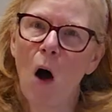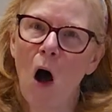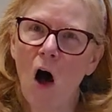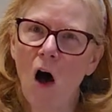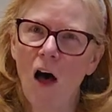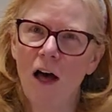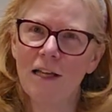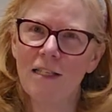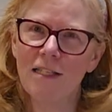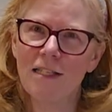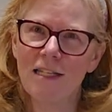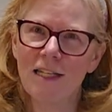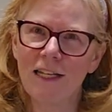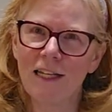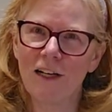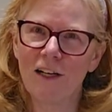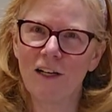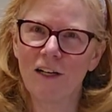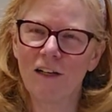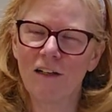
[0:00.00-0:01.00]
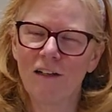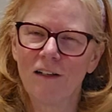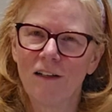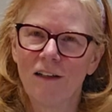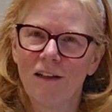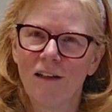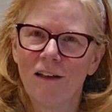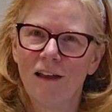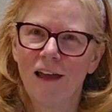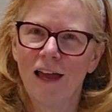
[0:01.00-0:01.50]
pause here
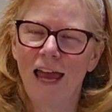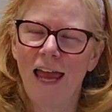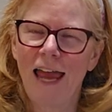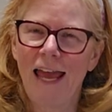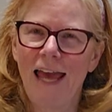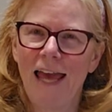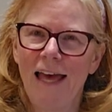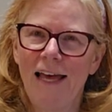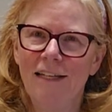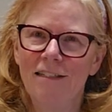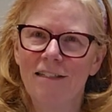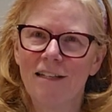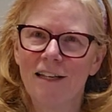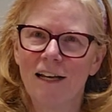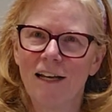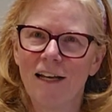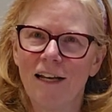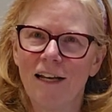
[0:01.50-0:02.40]
and